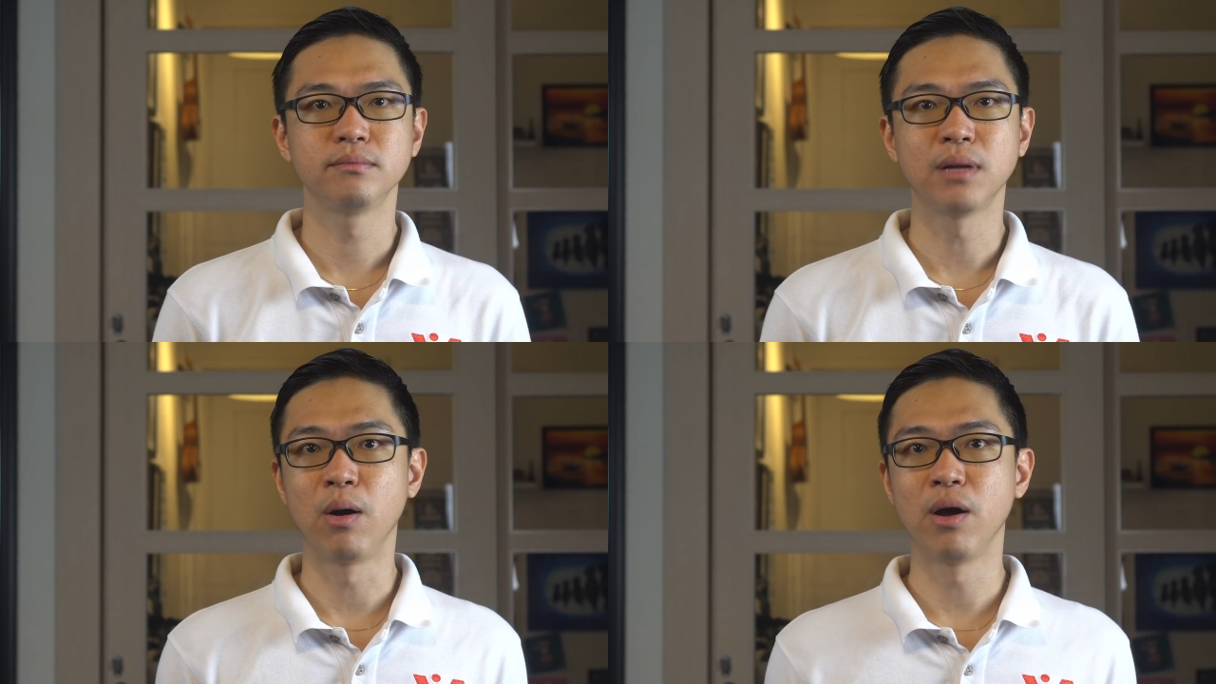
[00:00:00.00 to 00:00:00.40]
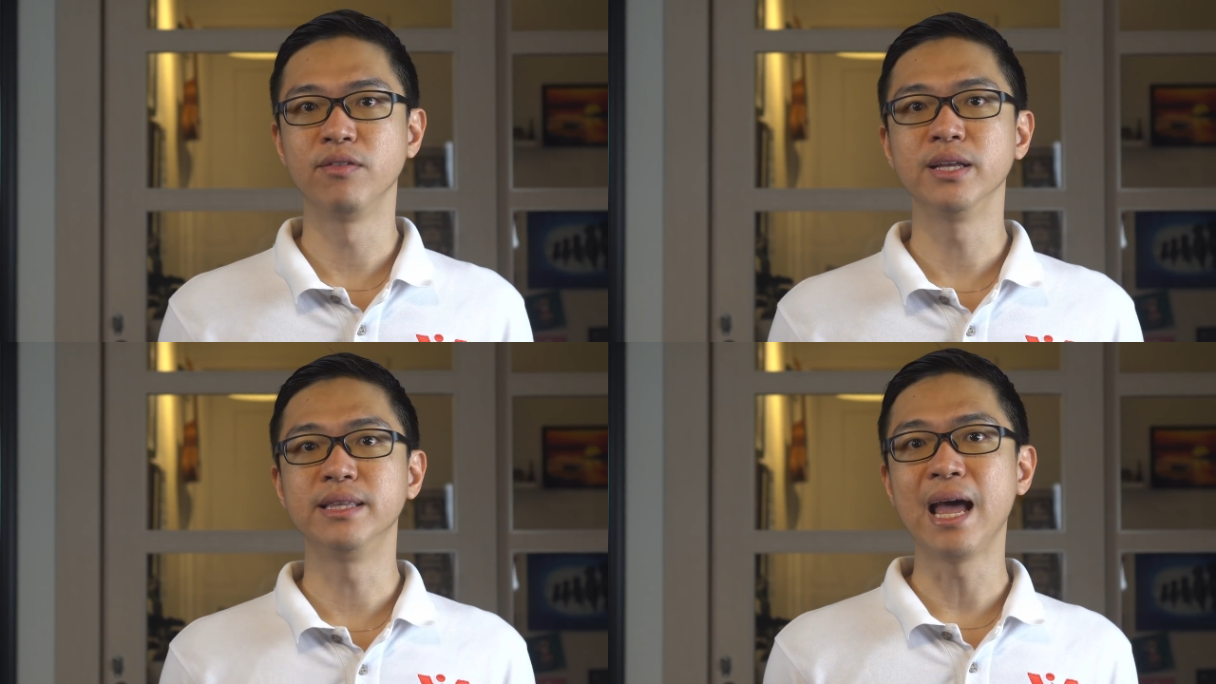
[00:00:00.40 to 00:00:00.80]

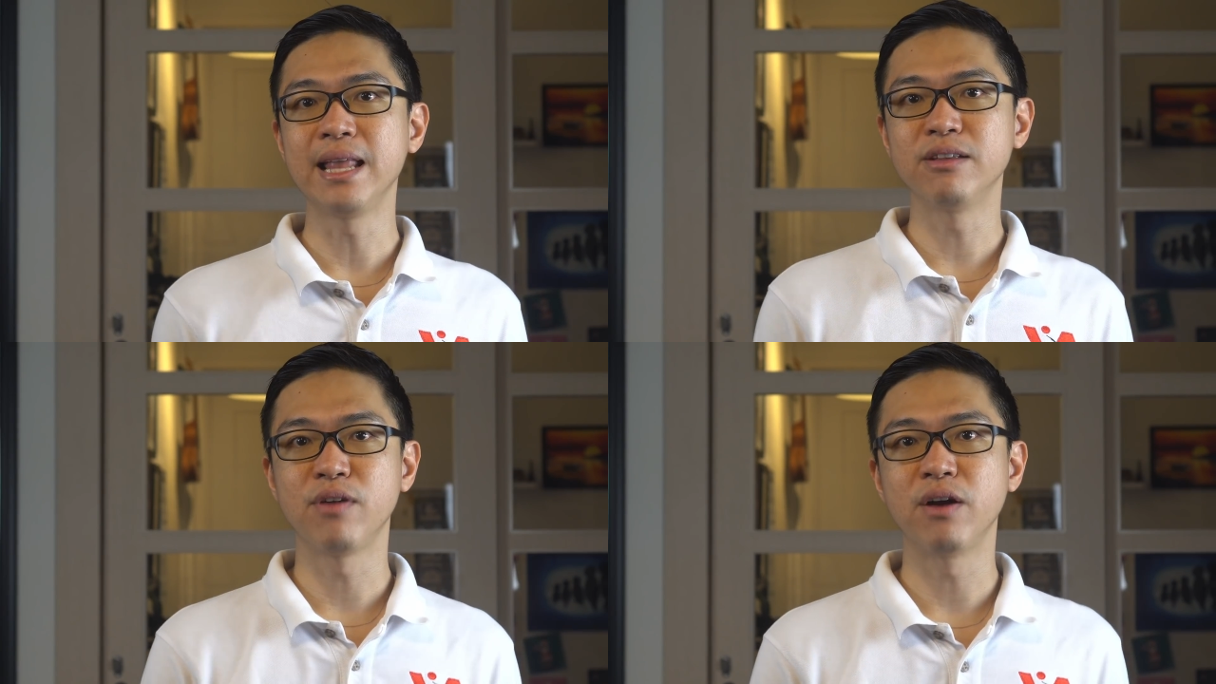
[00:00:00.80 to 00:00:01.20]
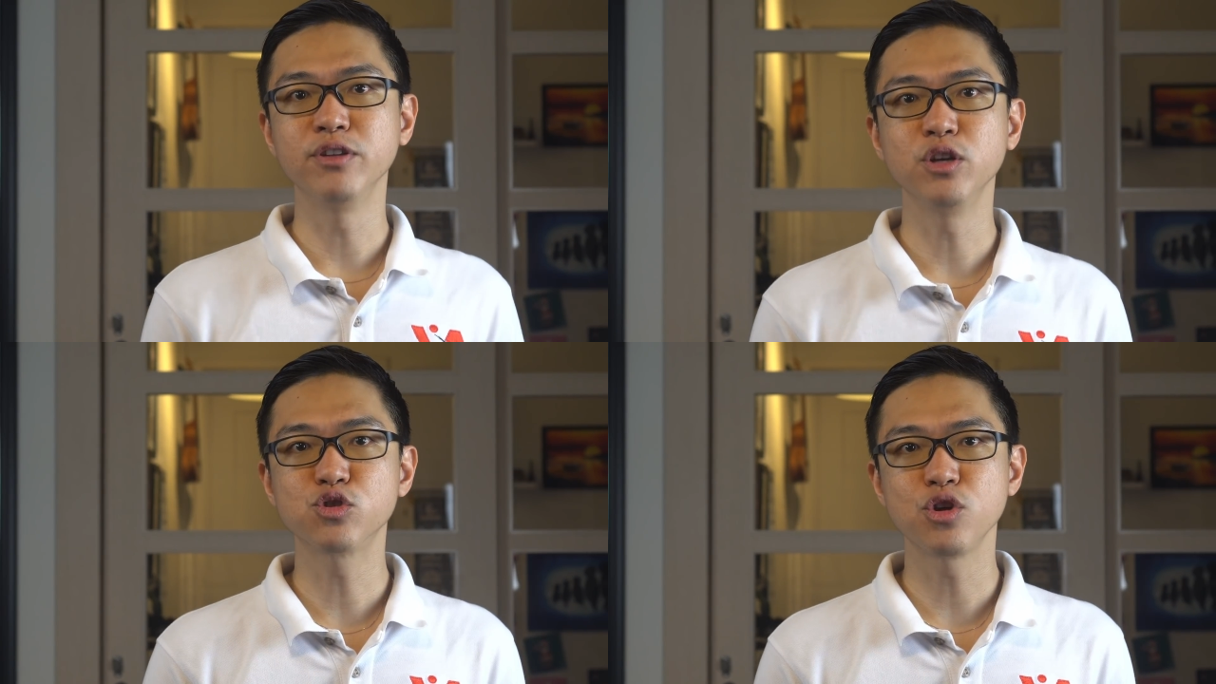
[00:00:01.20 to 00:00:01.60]
However, that
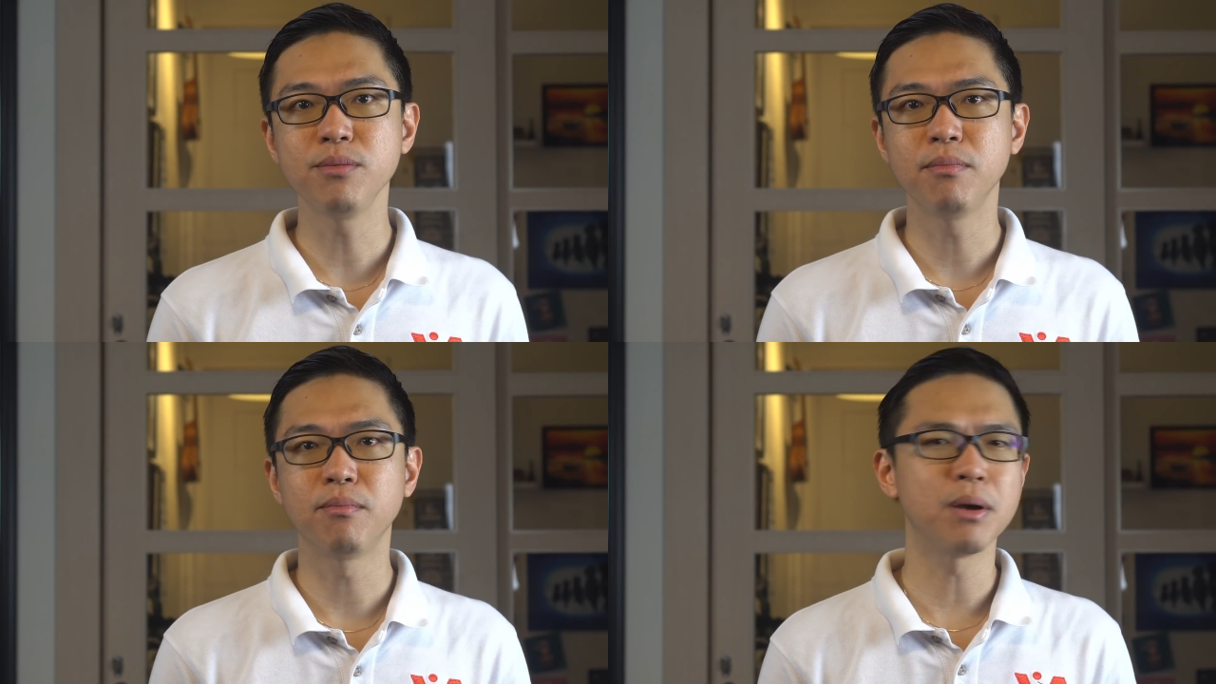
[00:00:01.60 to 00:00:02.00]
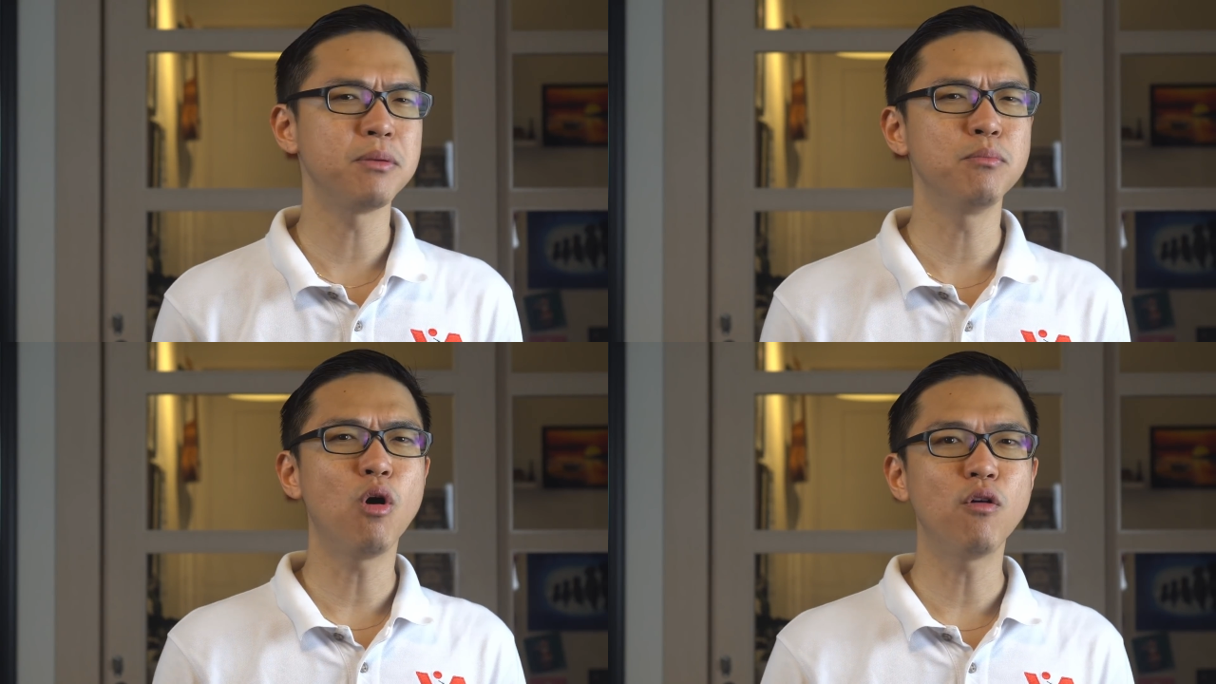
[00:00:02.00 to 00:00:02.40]
revenue stream might
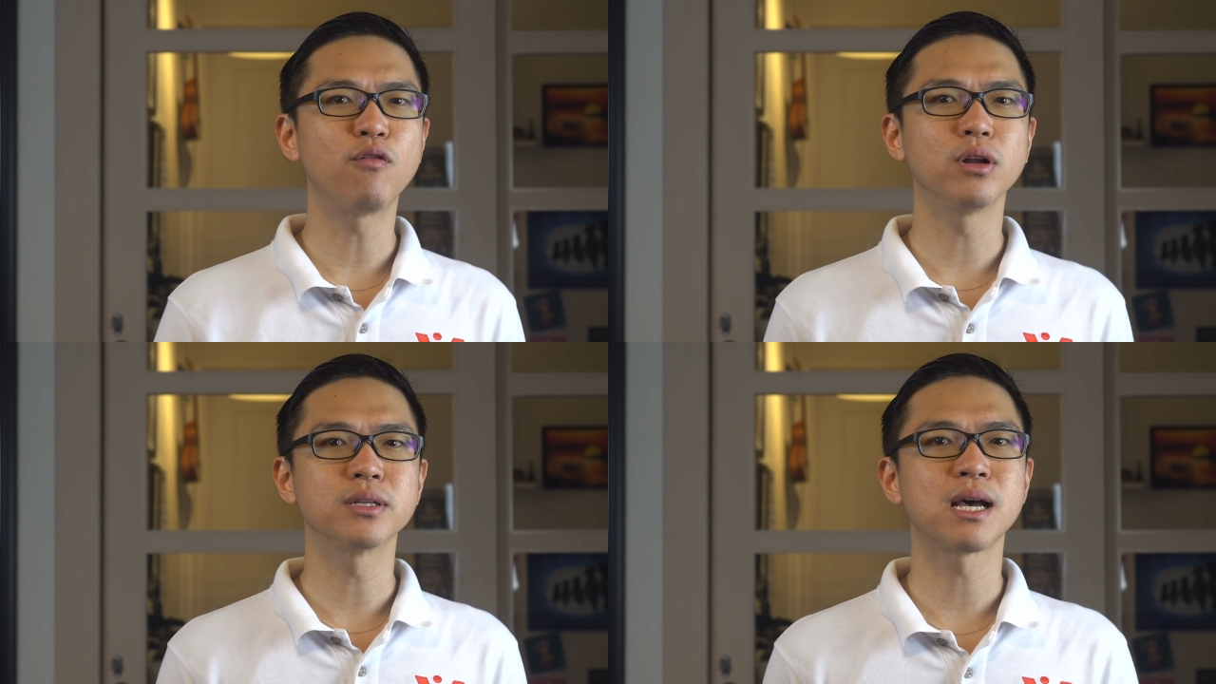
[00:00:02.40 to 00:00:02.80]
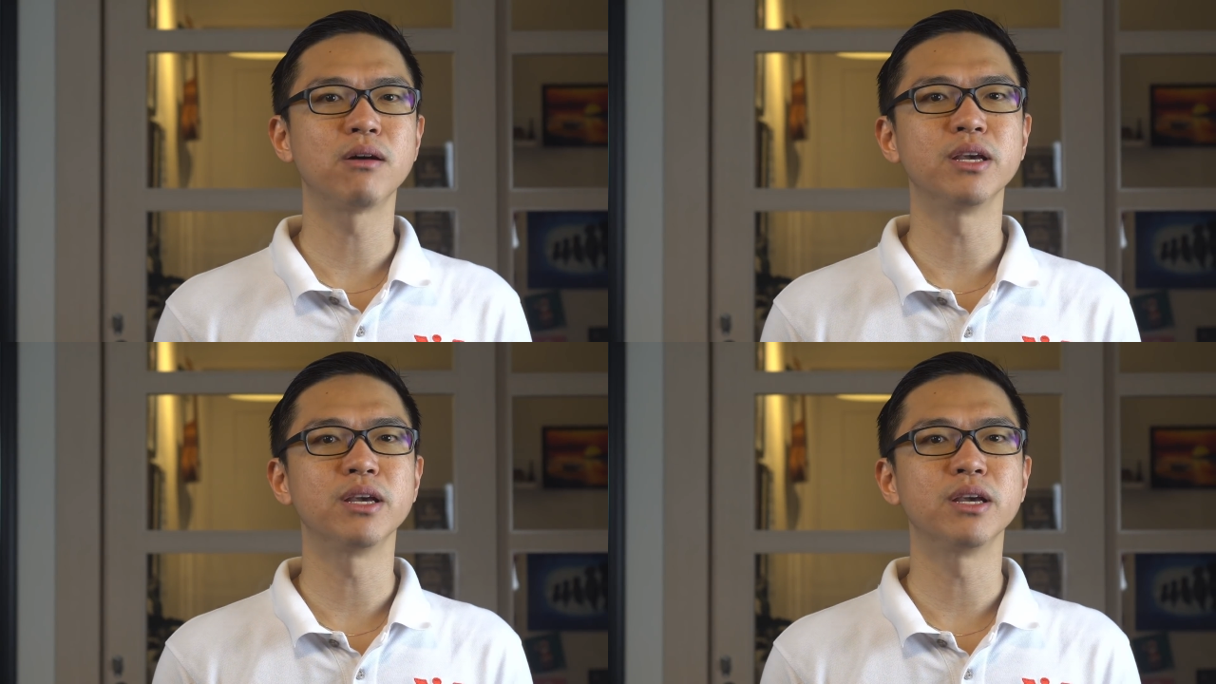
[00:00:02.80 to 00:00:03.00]
be more volatile